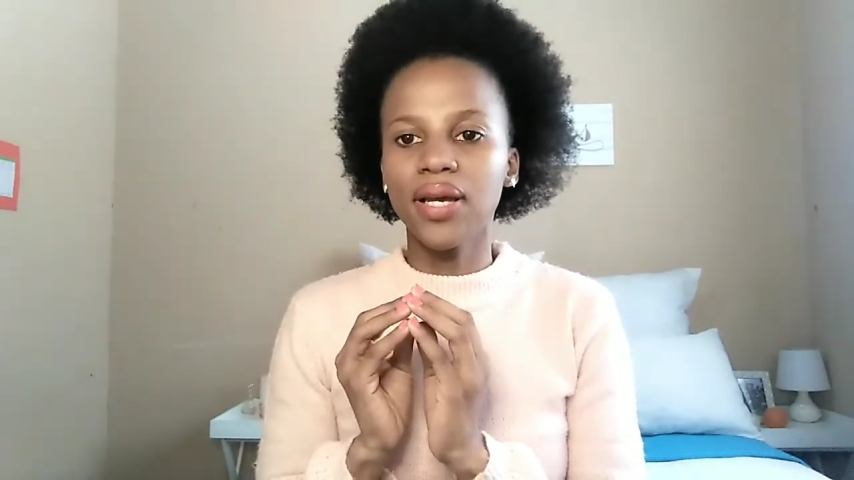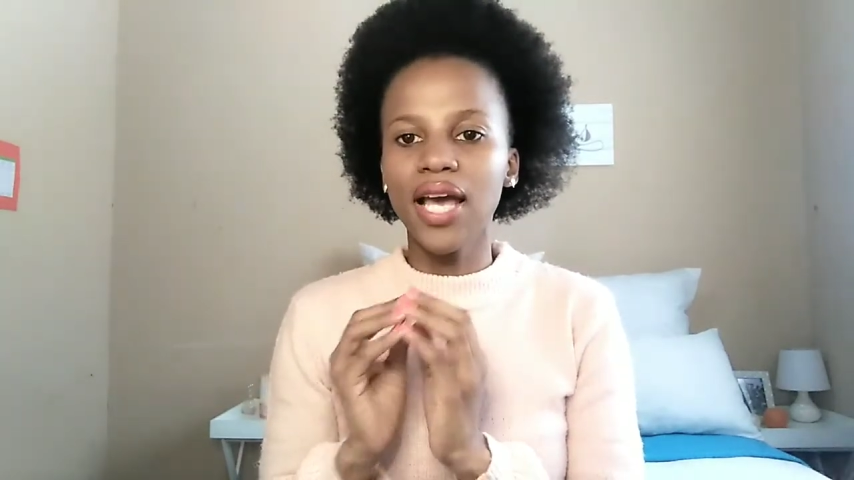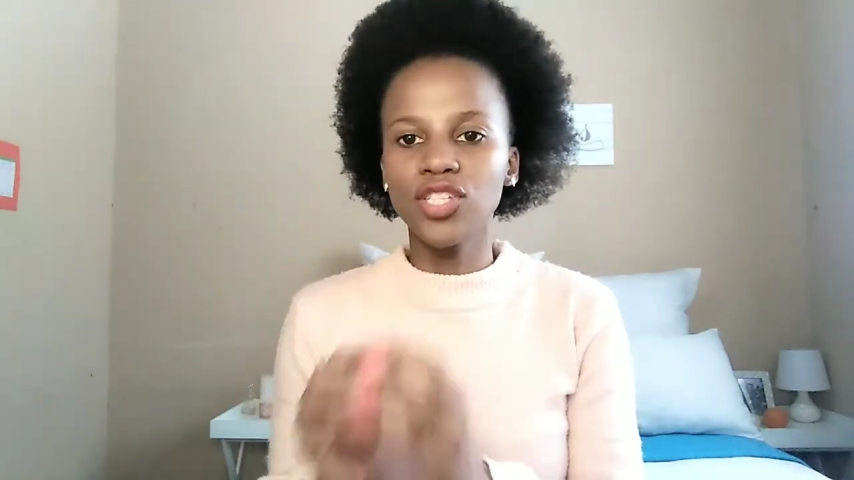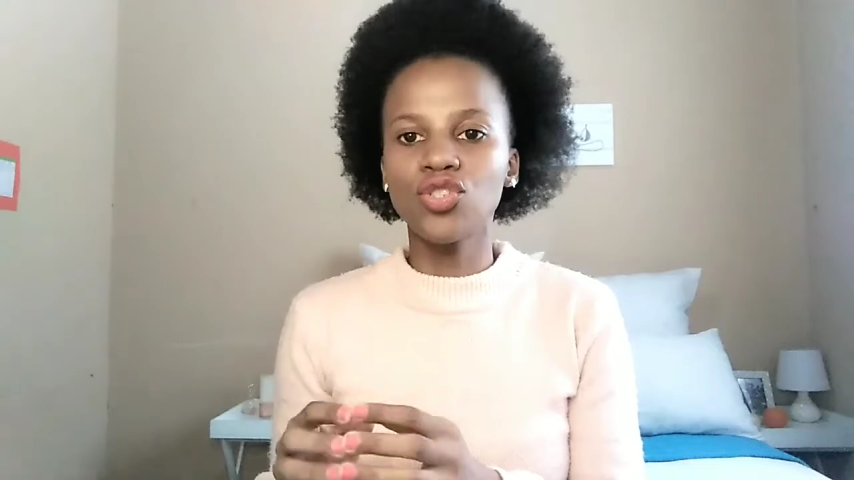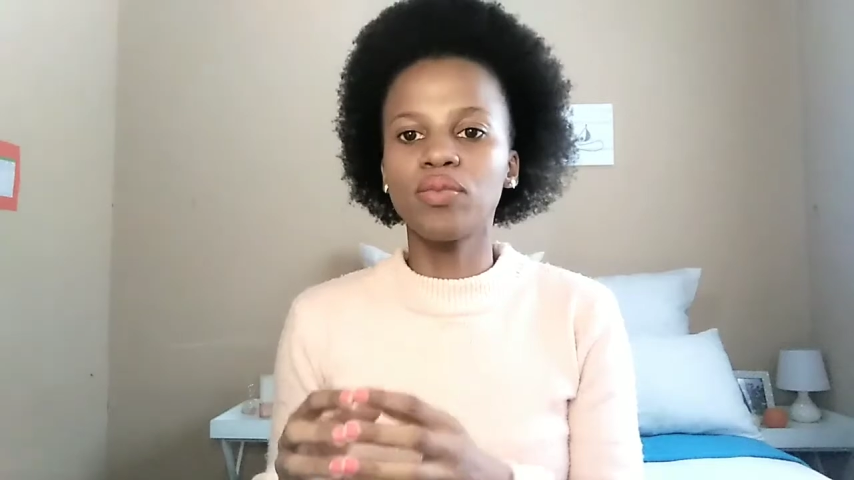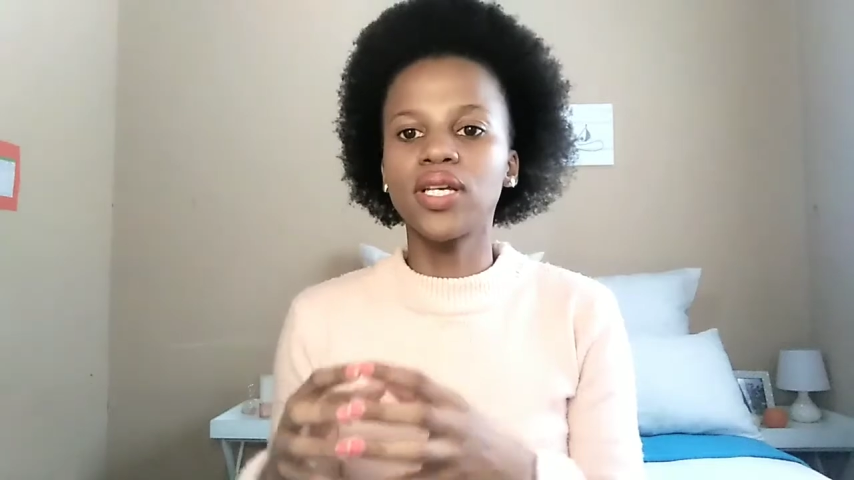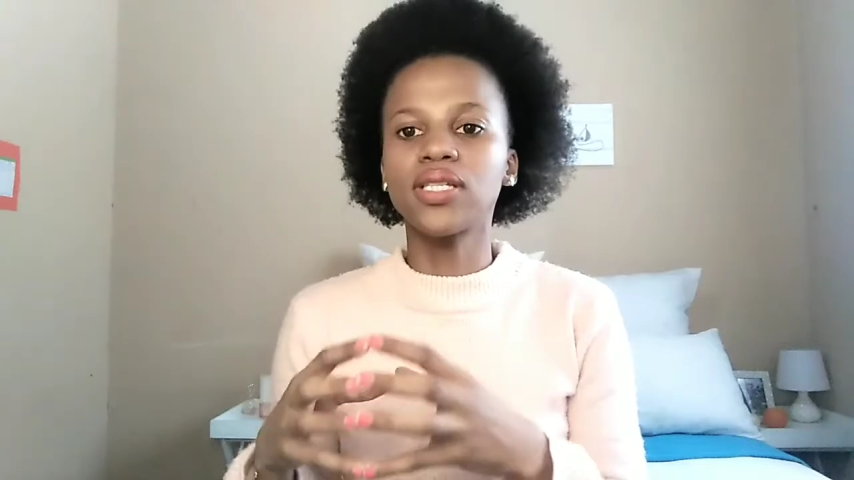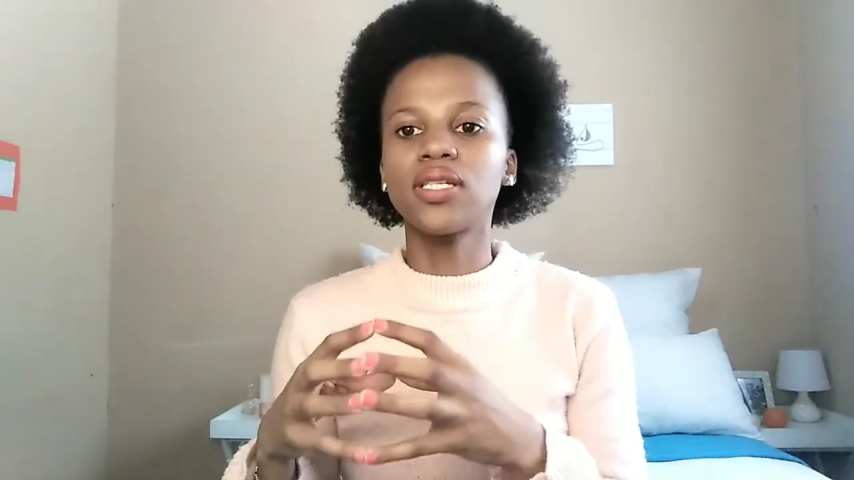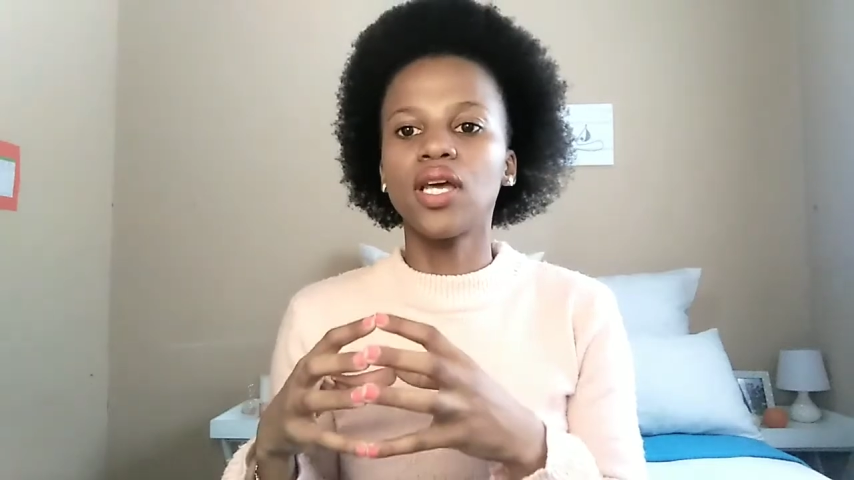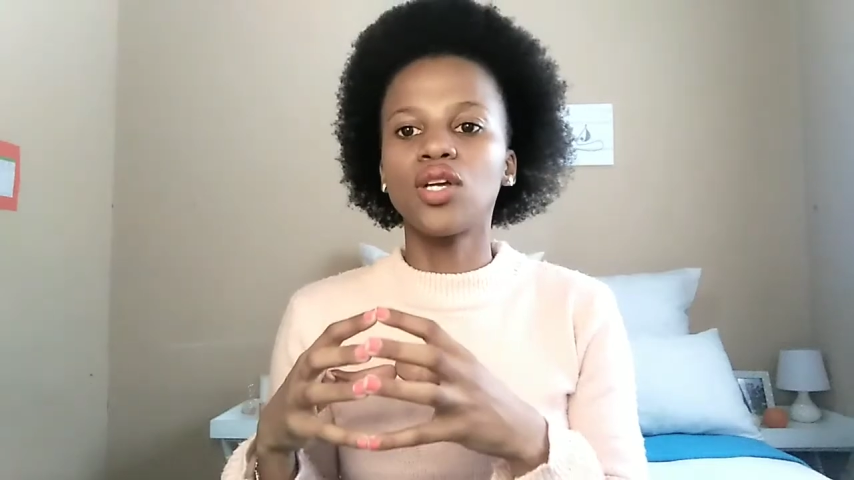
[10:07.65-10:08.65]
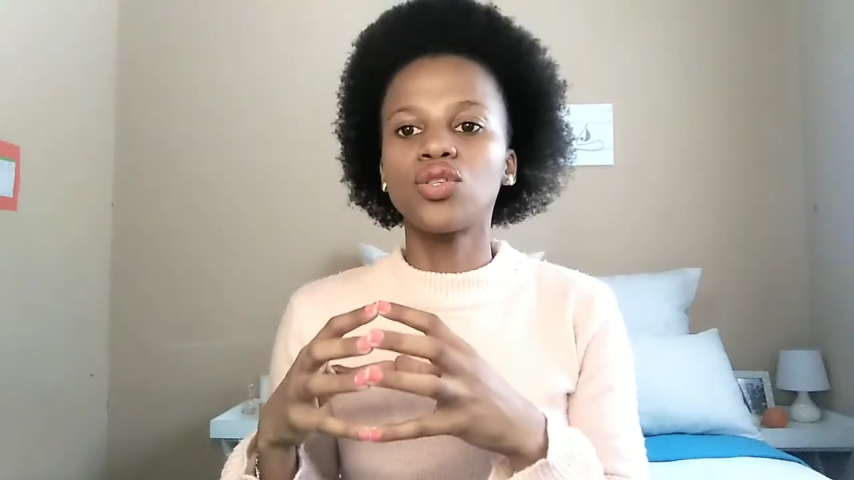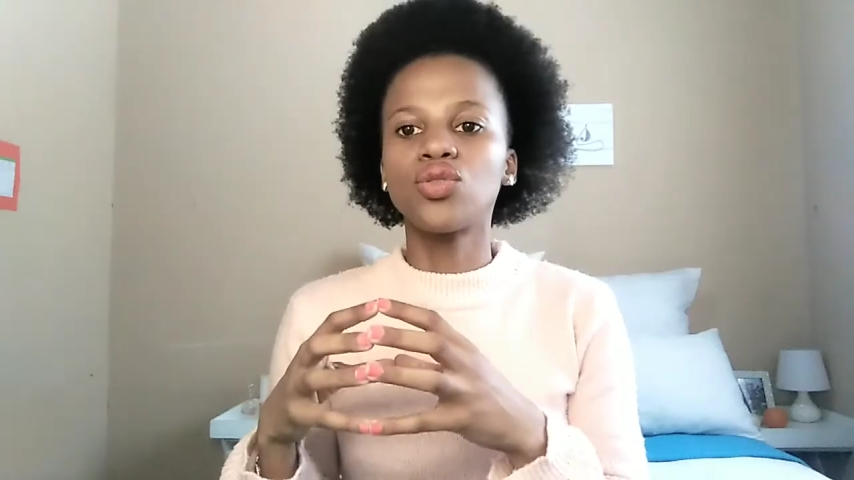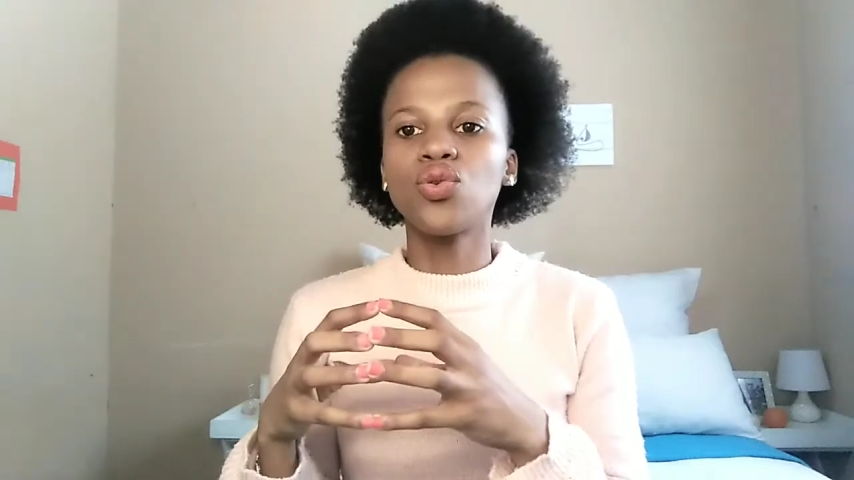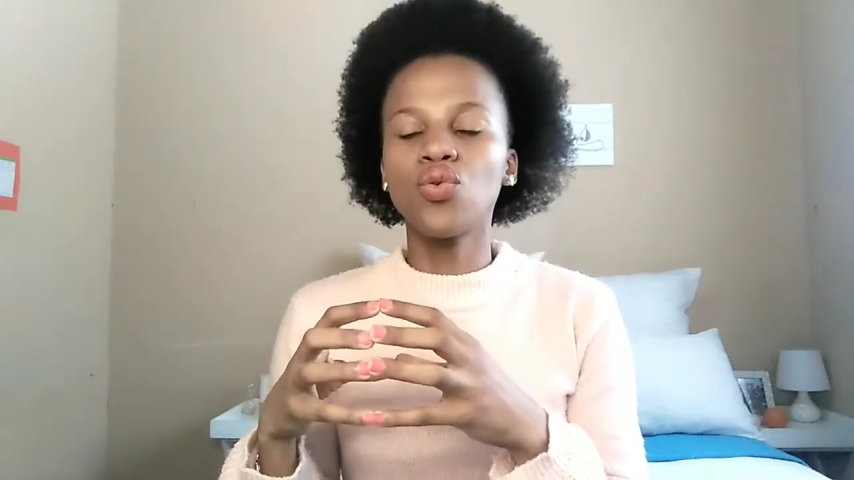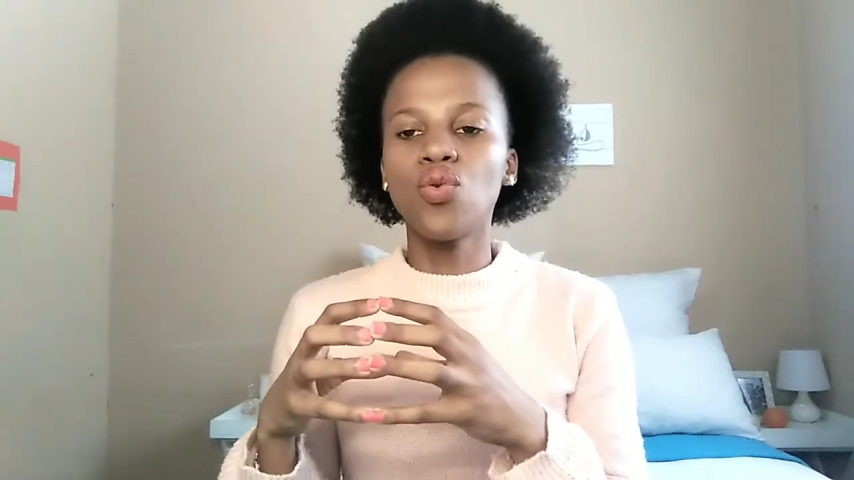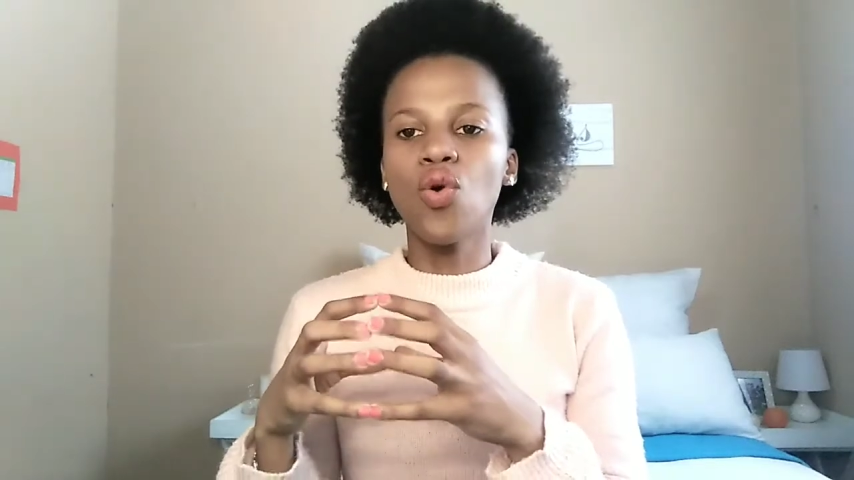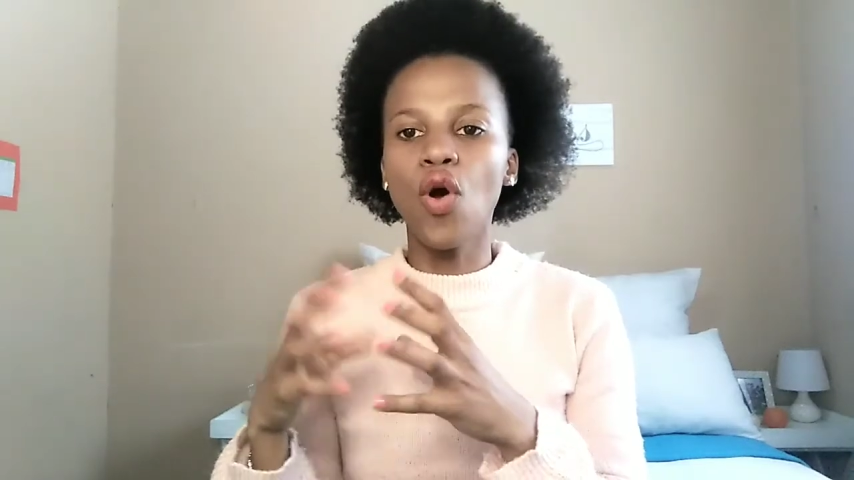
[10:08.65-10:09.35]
customers to